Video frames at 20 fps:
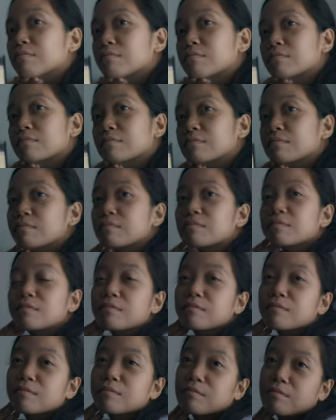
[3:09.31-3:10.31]
Hannah.
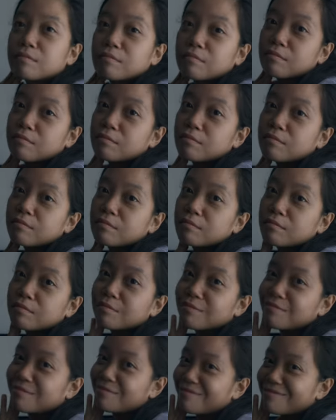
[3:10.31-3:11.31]
So I'm the interviewer
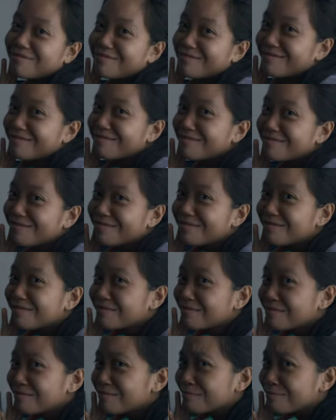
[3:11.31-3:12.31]
here on the
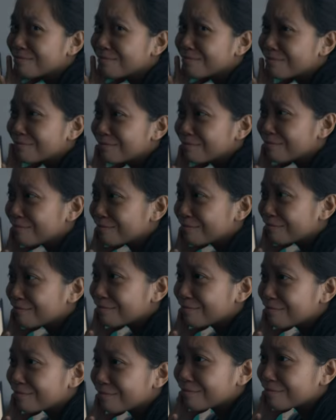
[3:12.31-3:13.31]
backside. Hannah, what
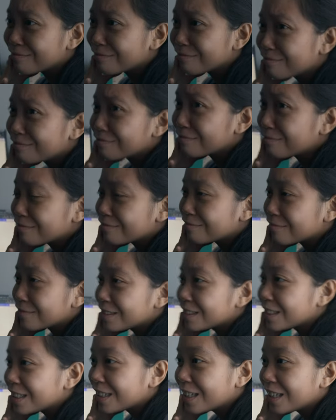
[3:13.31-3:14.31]
did you eat for breakfast
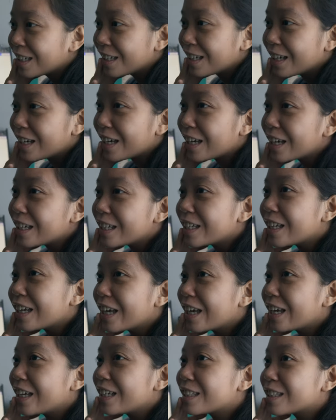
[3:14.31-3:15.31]
today? I
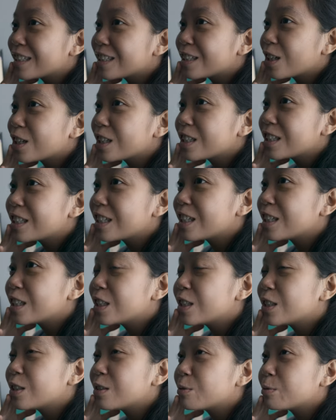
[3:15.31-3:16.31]
ate
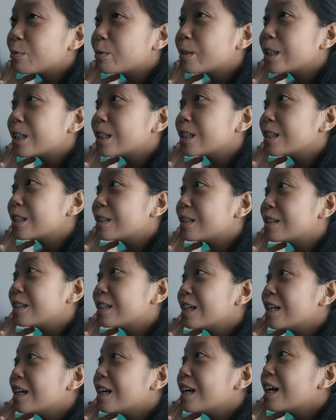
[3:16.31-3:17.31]
sausage with
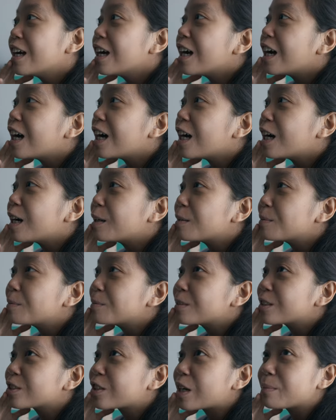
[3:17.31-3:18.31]

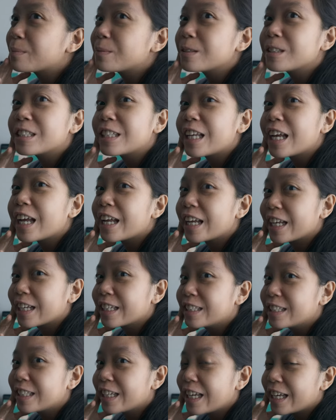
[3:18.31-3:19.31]
um, scrambled
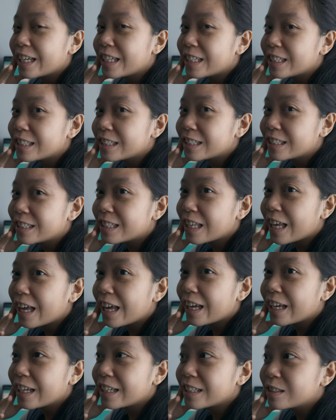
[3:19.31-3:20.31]
egg
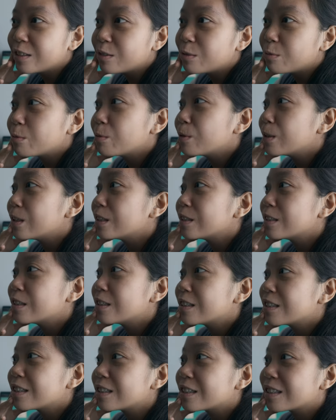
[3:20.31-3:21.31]
inside with
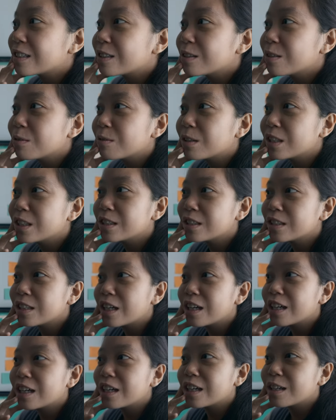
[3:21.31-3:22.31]
one
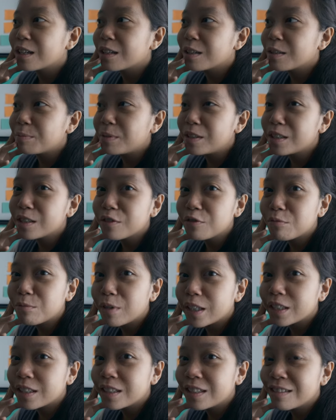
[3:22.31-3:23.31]
uh, a piece of
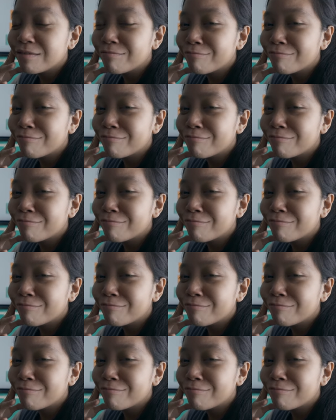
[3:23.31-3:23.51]
bread.